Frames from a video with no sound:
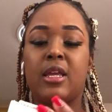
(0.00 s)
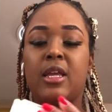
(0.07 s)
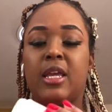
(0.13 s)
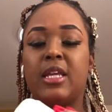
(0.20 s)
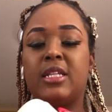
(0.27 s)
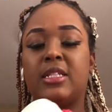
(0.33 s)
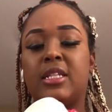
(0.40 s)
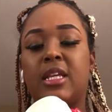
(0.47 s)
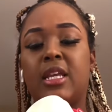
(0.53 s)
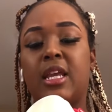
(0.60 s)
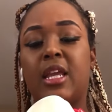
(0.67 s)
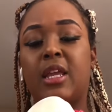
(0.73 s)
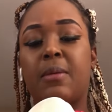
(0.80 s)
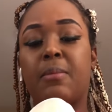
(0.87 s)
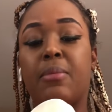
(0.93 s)

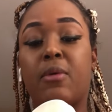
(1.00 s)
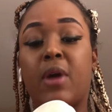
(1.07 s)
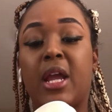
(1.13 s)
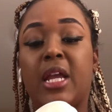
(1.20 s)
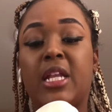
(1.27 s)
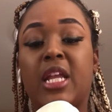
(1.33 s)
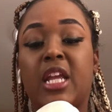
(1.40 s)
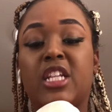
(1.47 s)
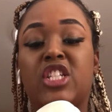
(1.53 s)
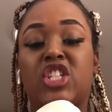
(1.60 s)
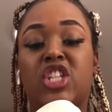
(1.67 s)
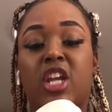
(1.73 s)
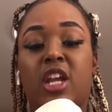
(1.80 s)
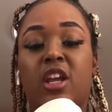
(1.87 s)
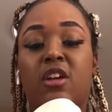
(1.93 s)
EZBraid N
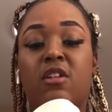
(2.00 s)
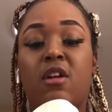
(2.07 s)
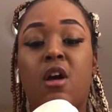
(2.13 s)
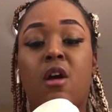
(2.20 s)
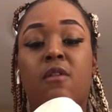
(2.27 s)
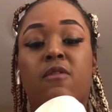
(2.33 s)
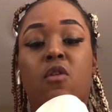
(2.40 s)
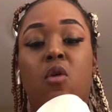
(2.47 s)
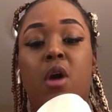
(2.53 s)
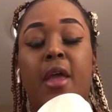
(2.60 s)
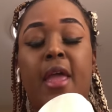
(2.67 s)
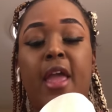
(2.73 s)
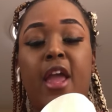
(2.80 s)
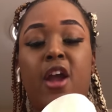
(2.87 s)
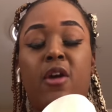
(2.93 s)
Gel for
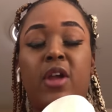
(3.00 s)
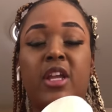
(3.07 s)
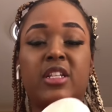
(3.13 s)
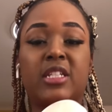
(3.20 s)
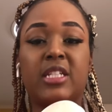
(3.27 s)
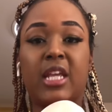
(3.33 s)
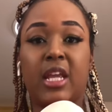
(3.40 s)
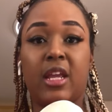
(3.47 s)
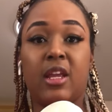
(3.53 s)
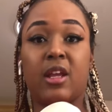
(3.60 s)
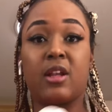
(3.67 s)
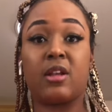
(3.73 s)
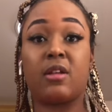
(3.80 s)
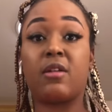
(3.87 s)
hair and skin.